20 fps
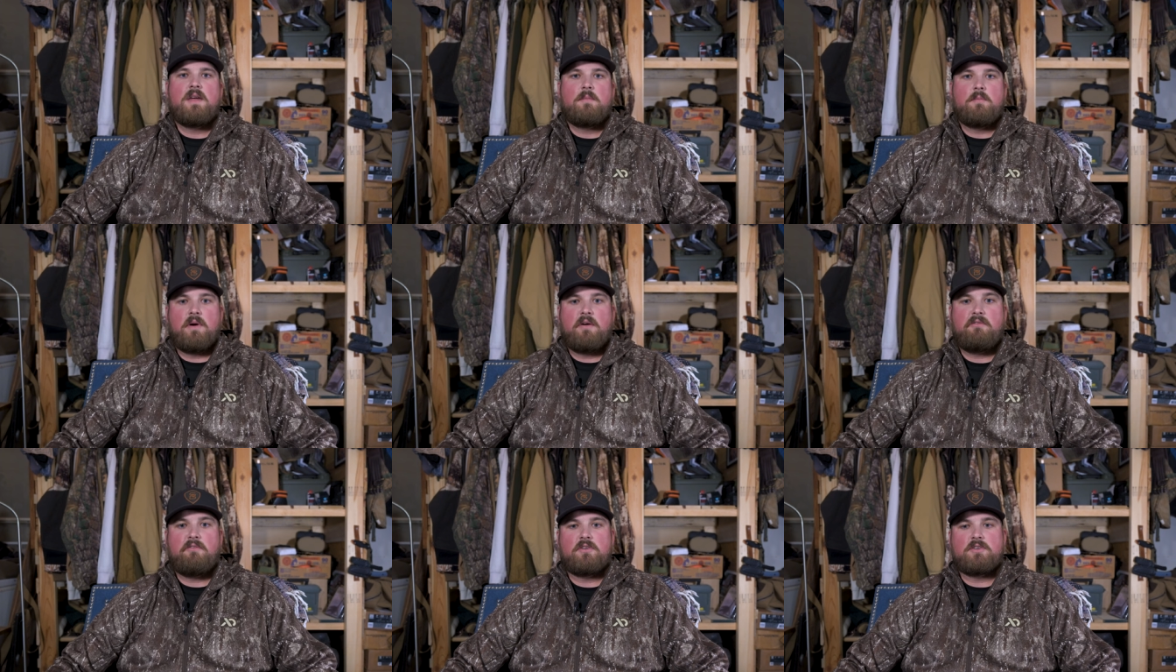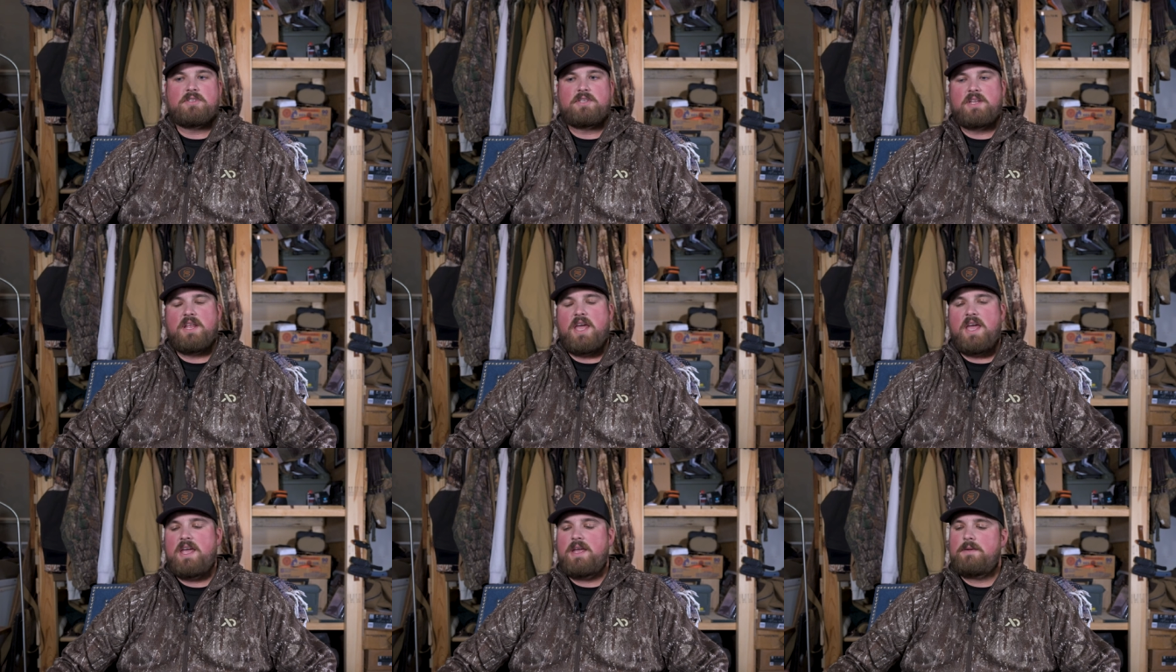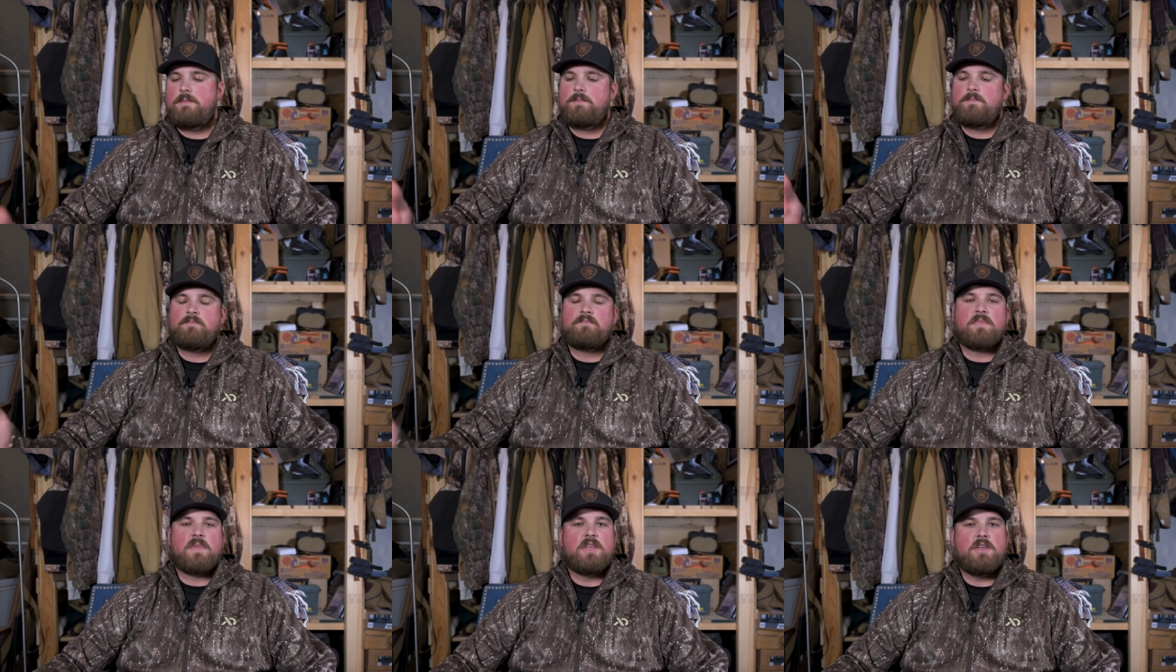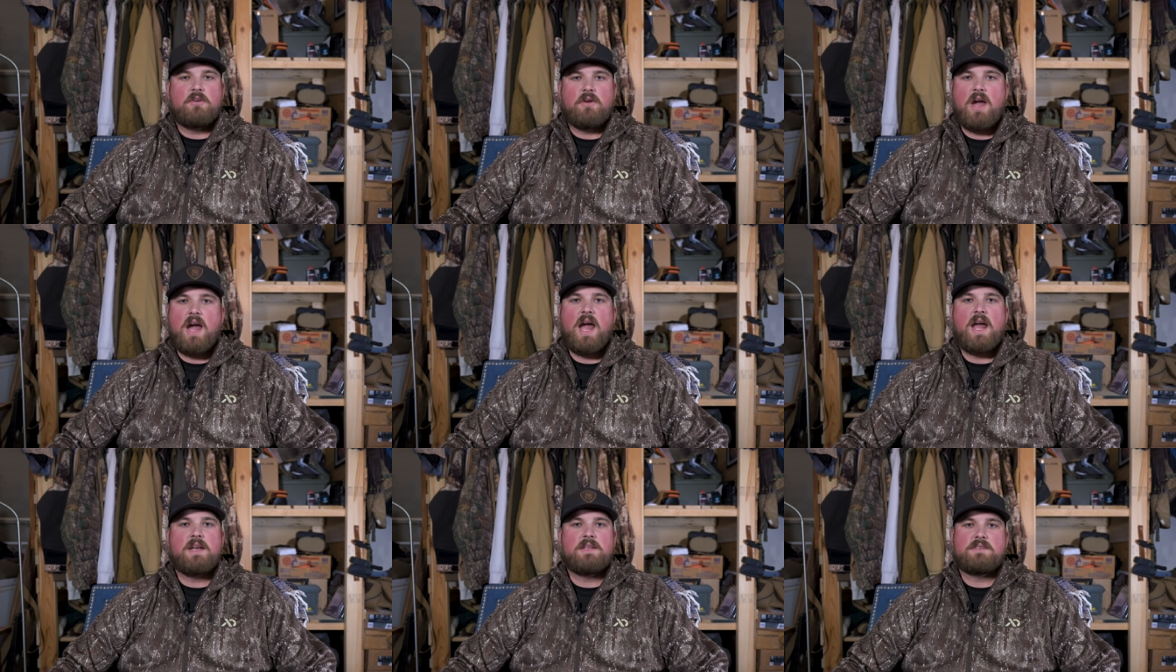But for today, your
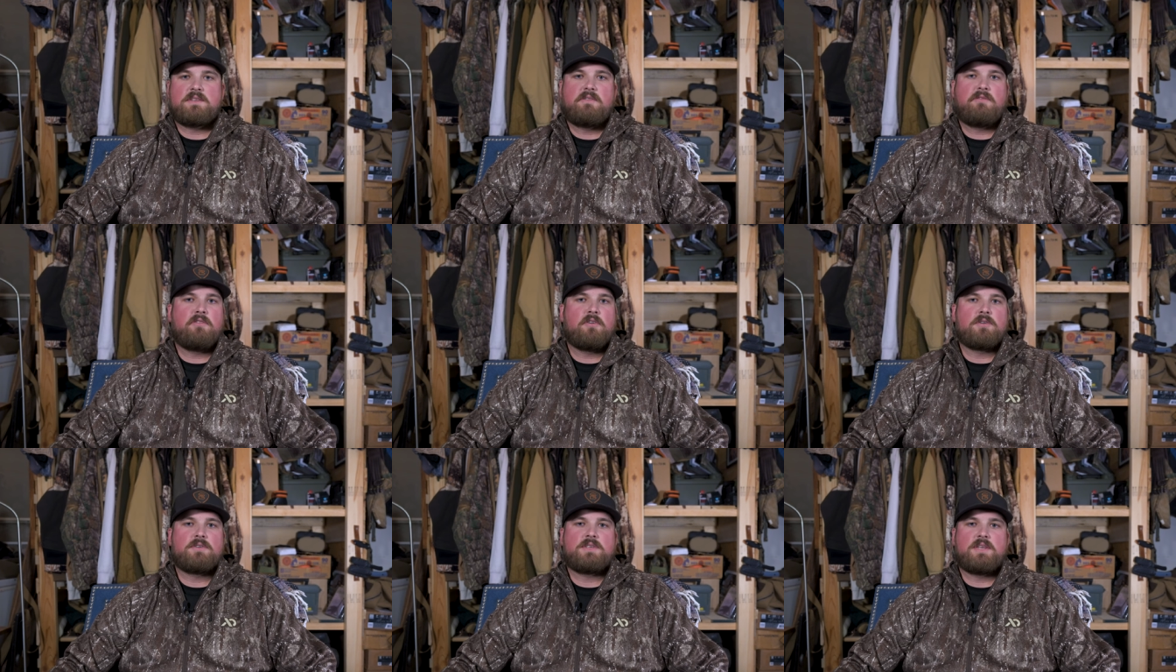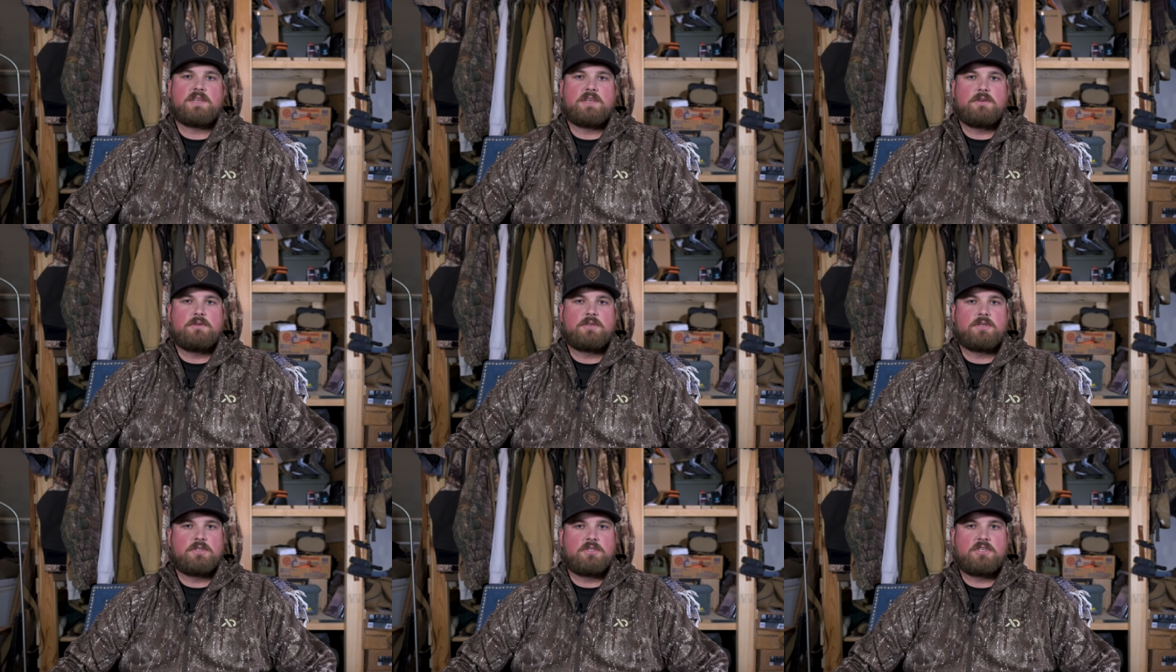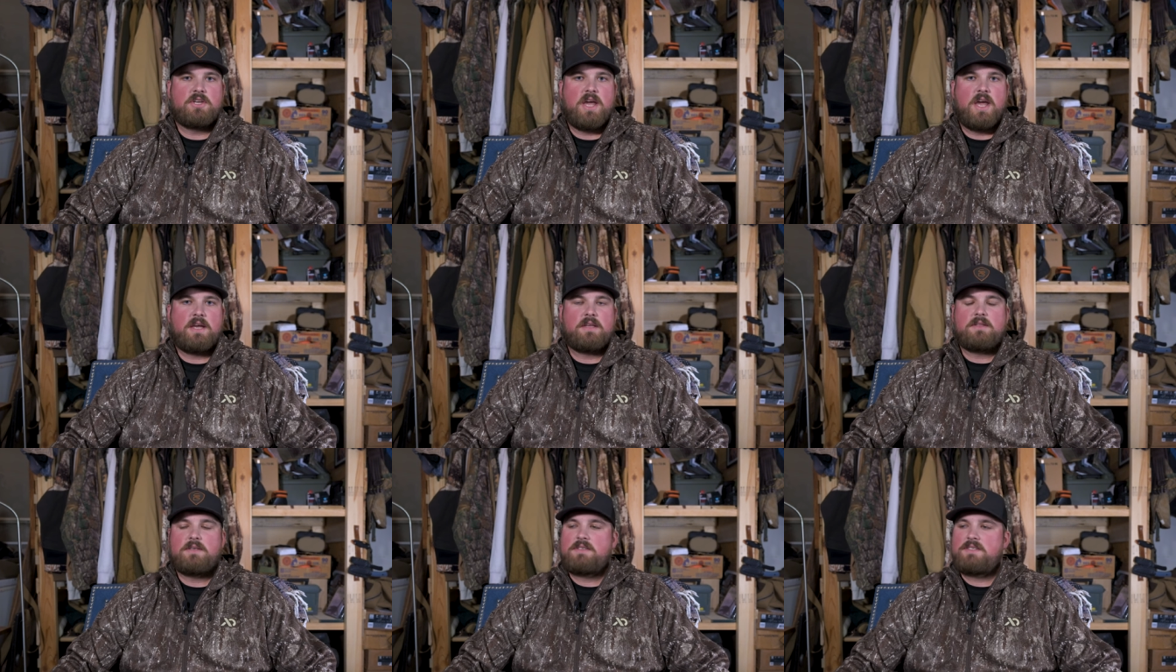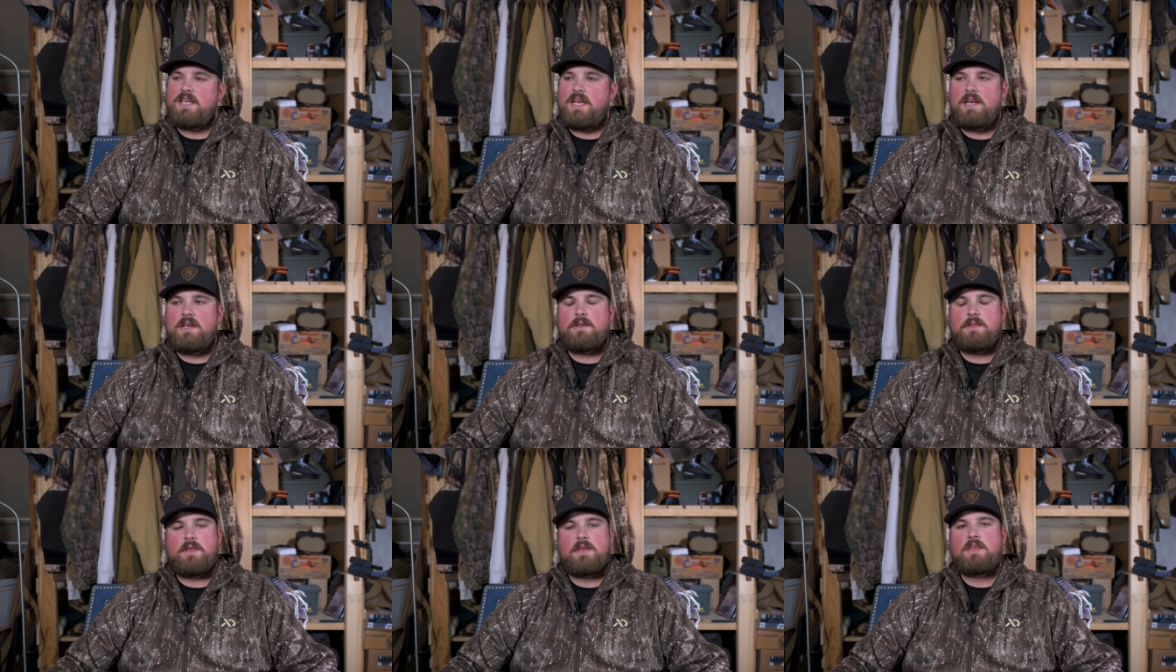hide is the first thing you should check. The
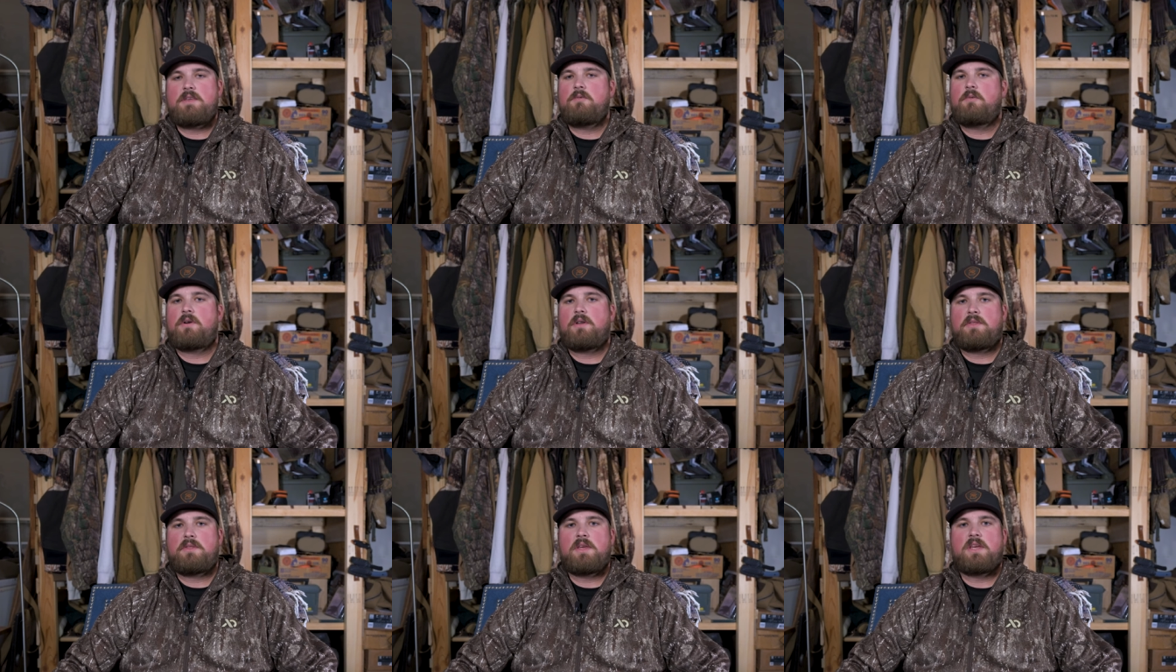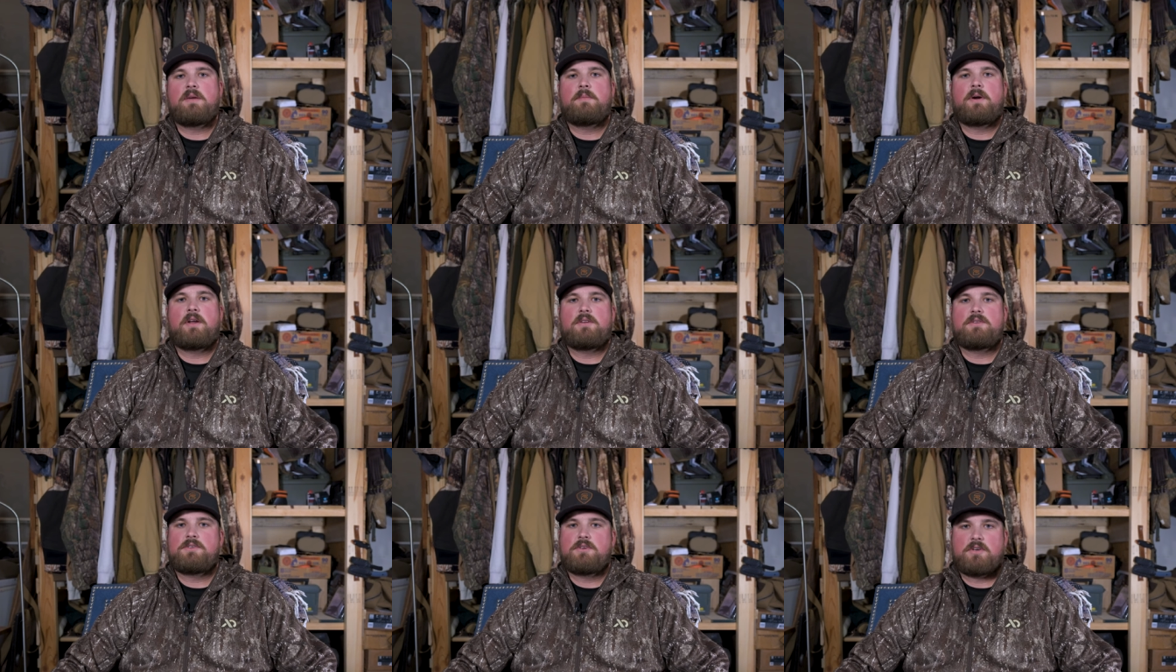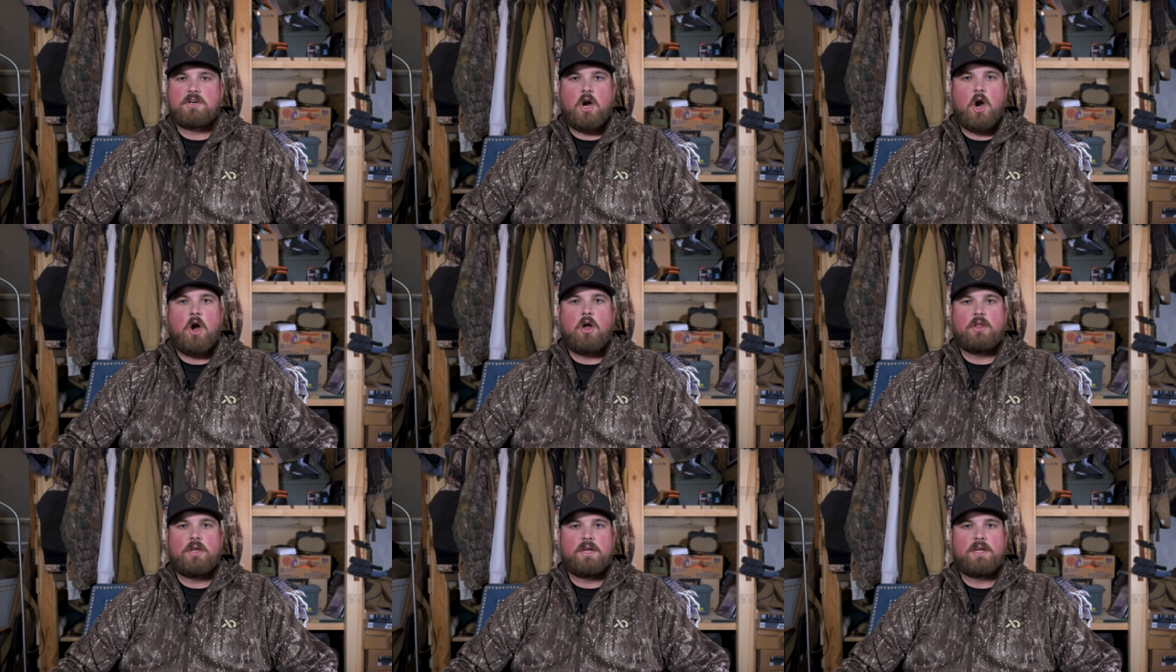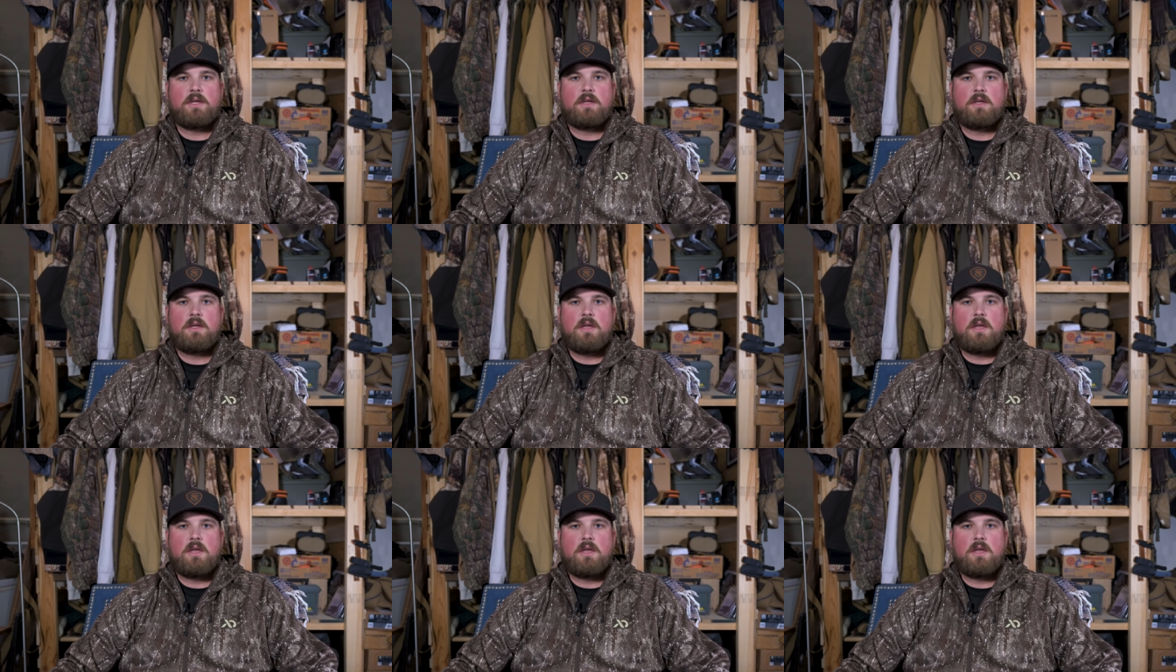second thing you want to think about is your calling.